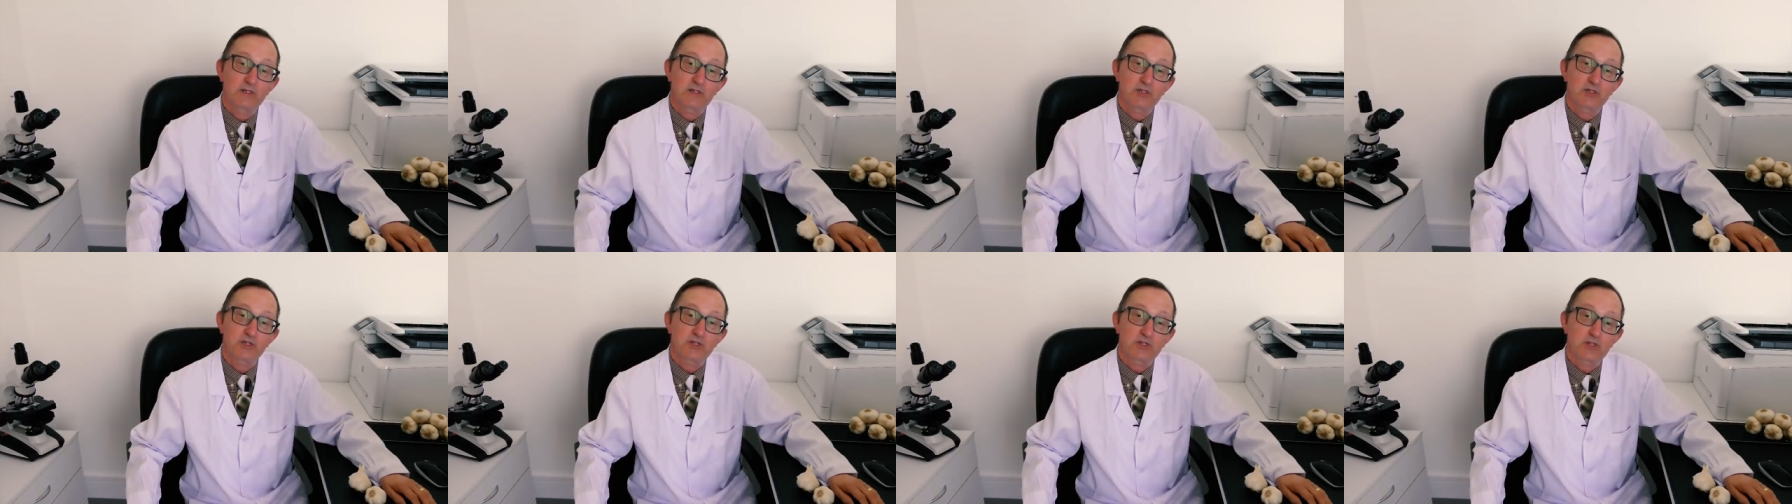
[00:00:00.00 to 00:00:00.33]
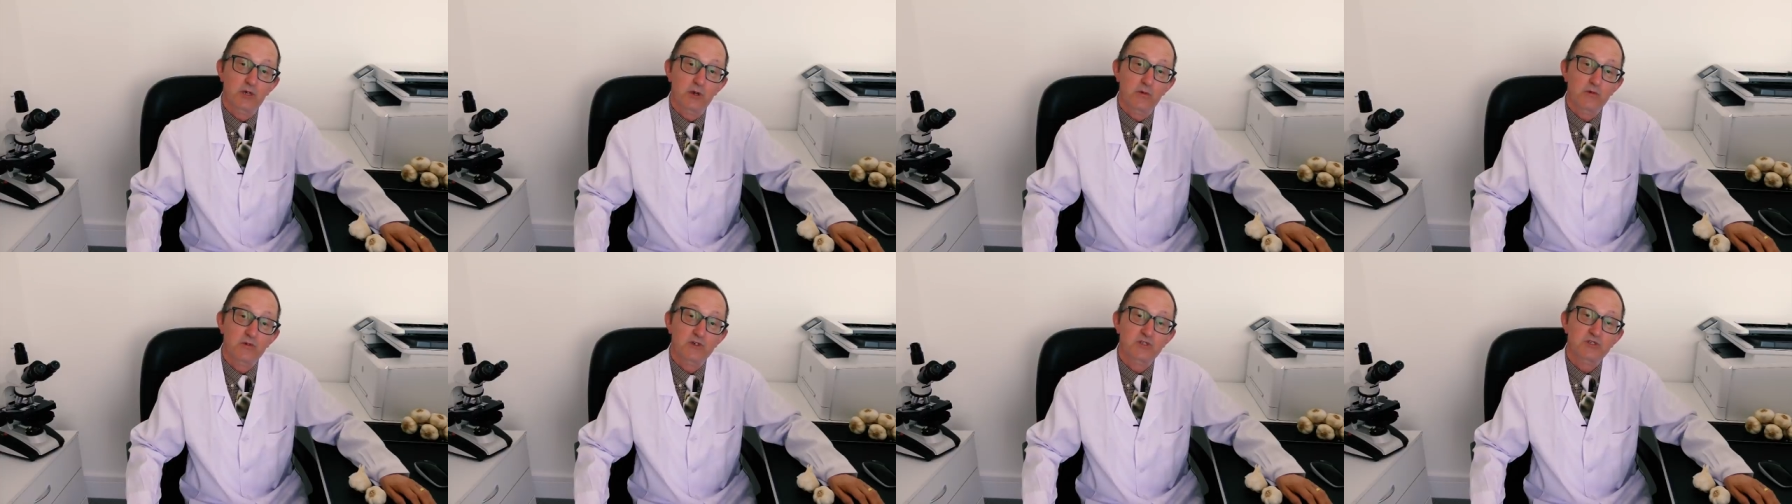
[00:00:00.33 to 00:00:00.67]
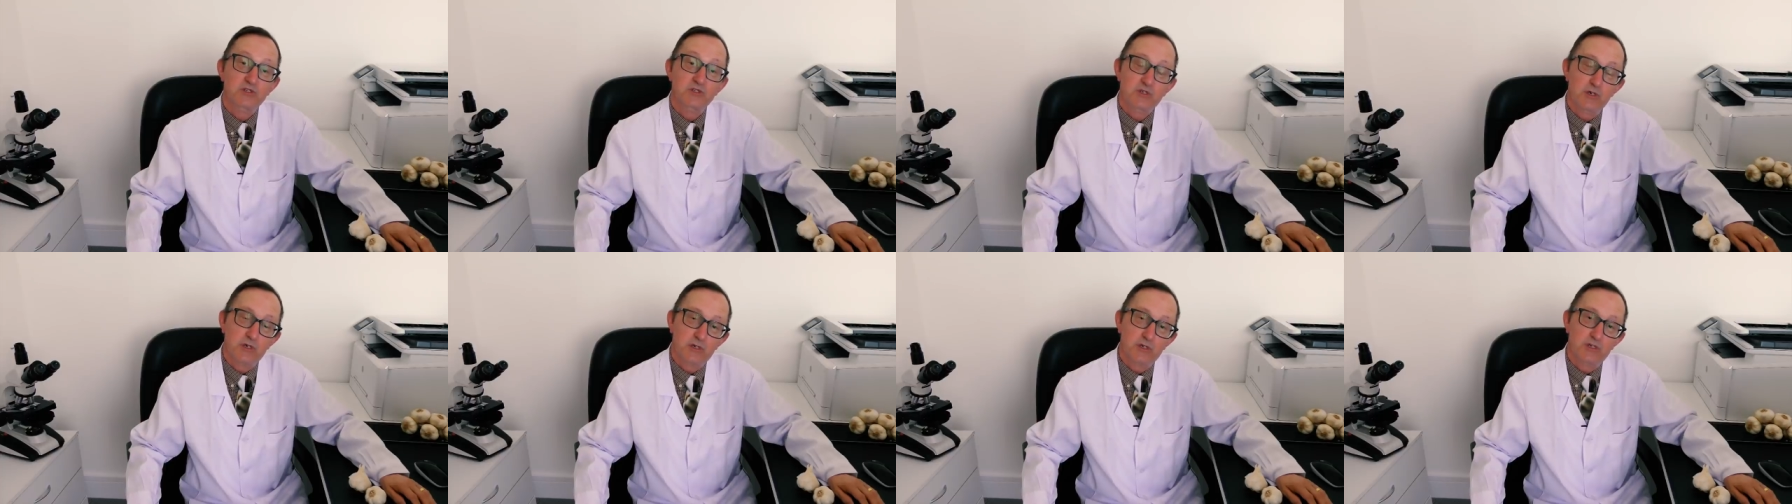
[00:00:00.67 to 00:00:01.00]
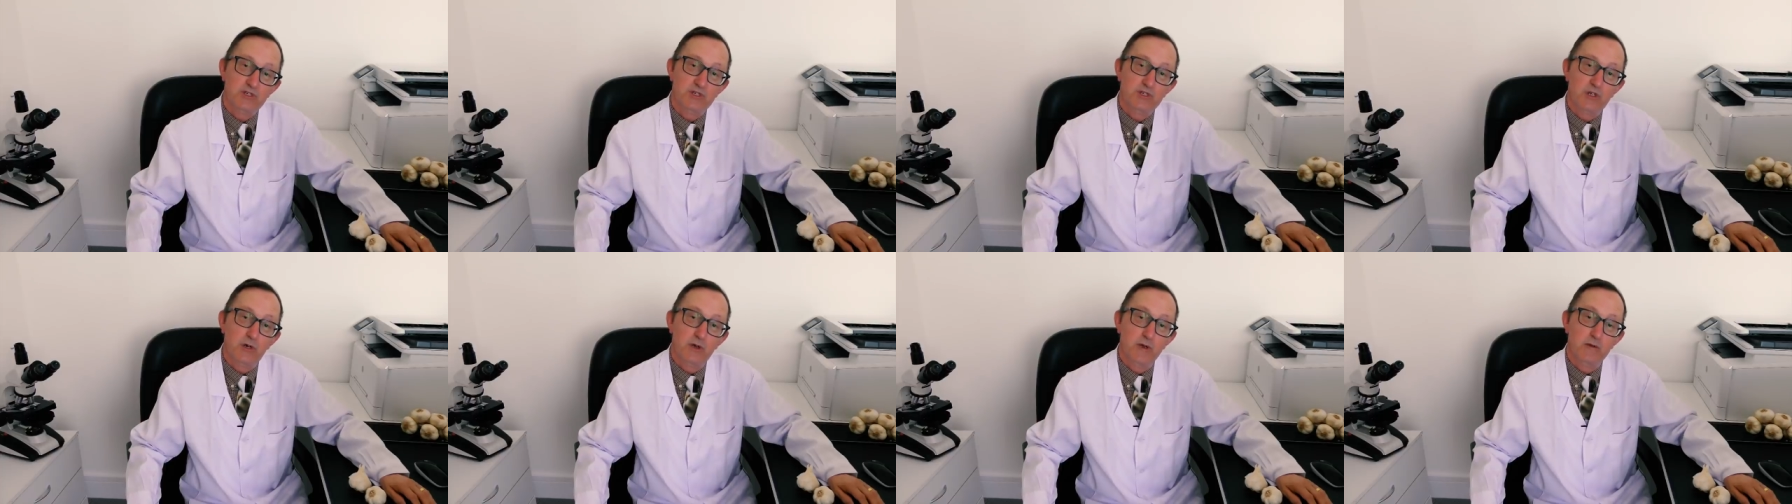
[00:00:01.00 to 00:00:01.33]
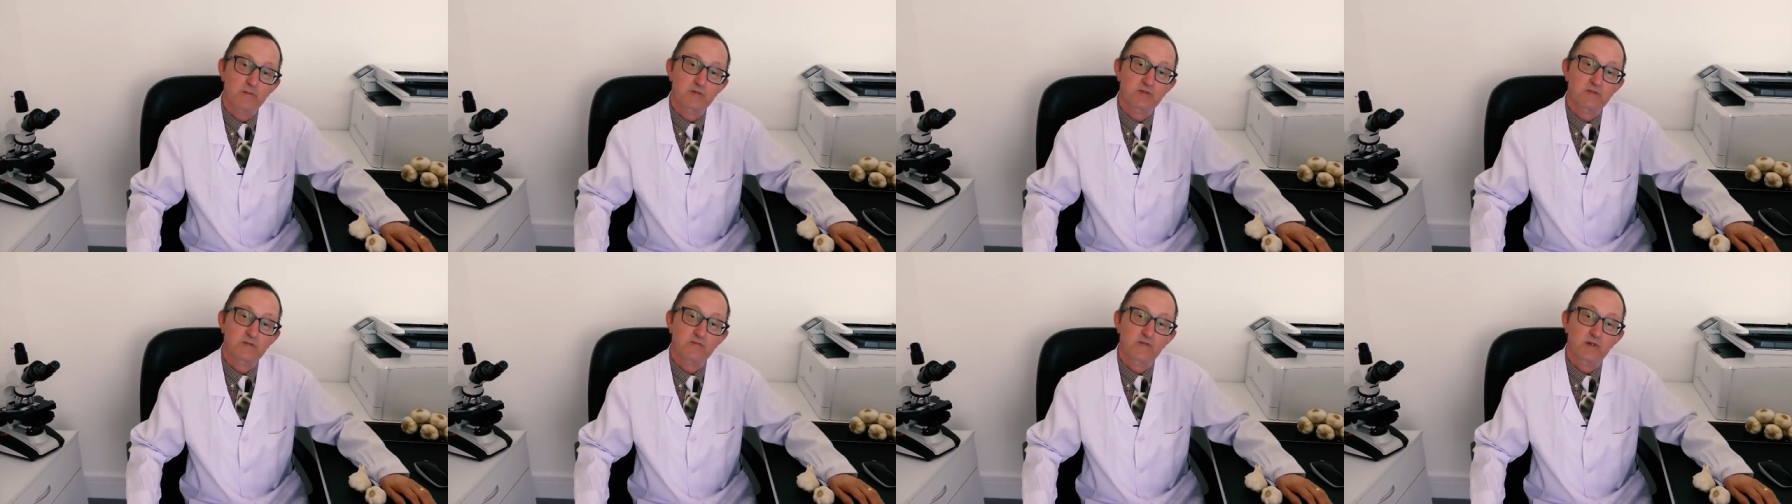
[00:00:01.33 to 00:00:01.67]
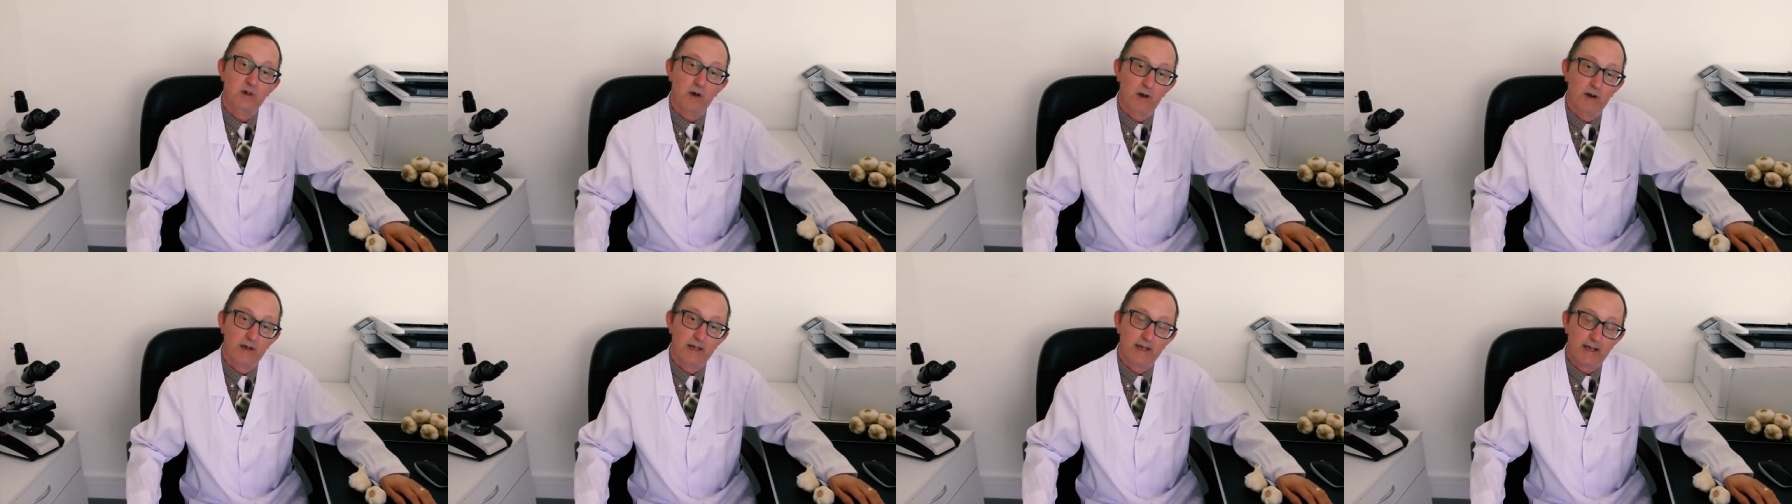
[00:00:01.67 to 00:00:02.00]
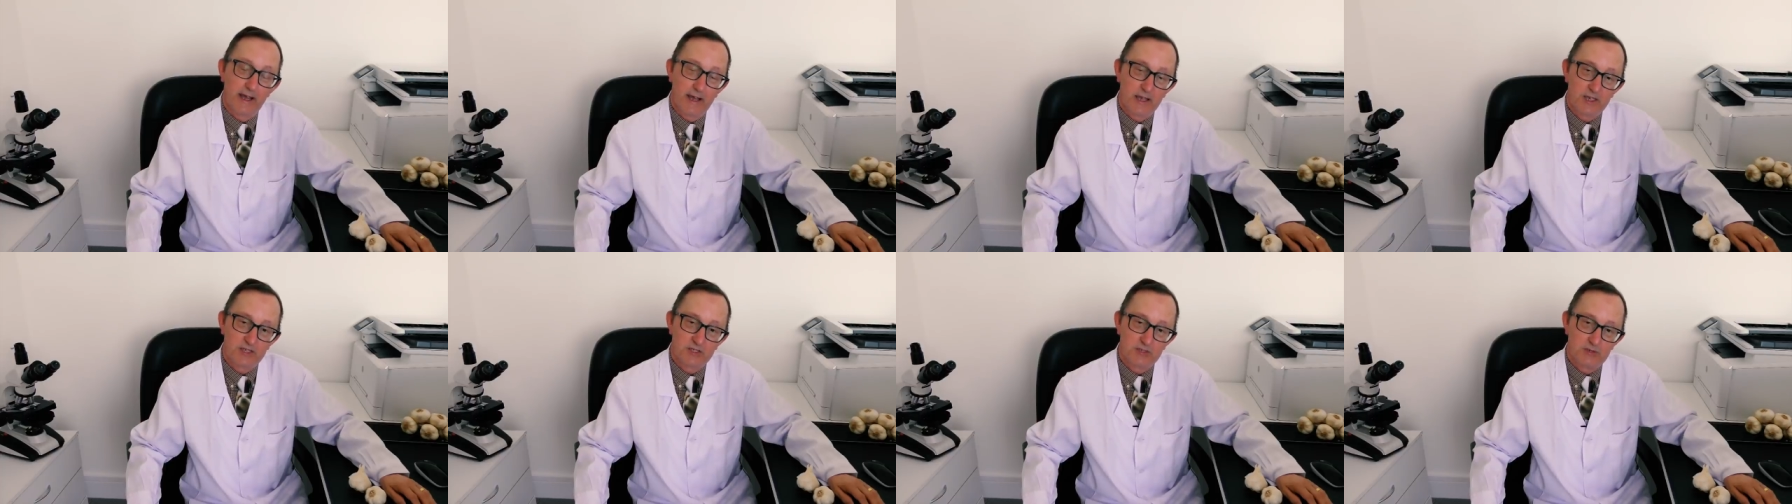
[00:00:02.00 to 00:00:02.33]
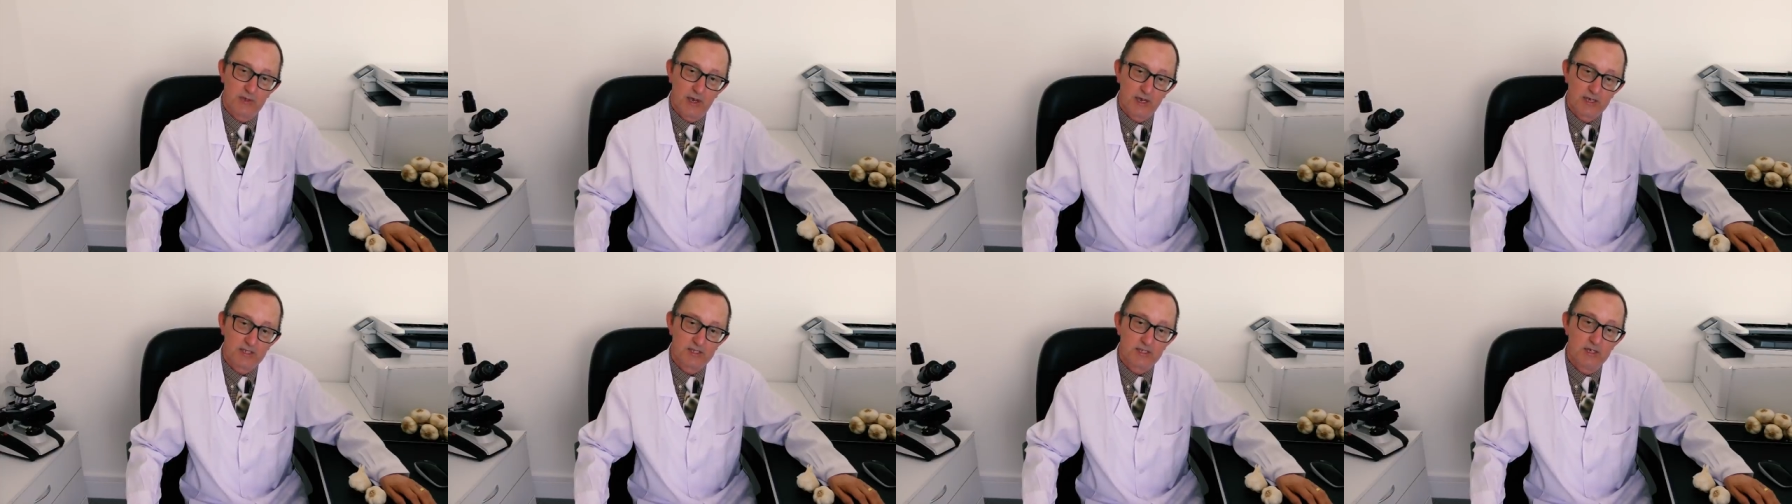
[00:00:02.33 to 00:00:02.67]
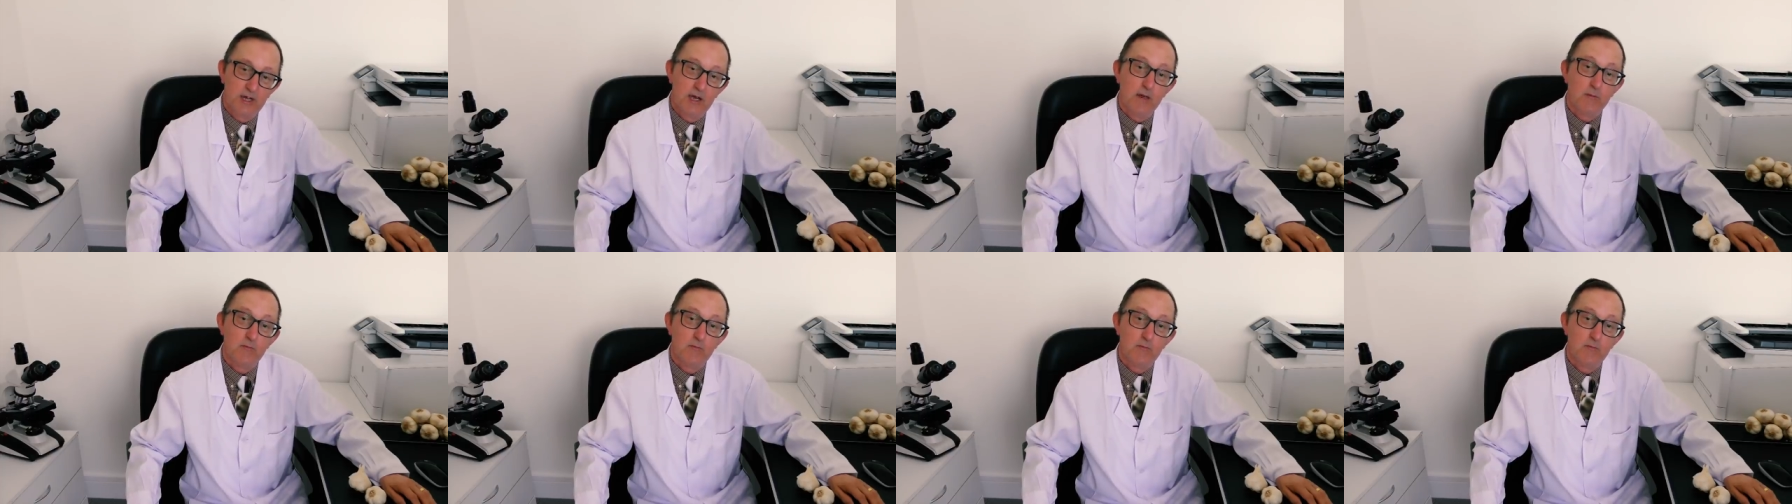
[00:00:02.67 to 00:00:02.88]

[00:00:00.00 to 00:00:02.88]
to show that certain types of garlic extract,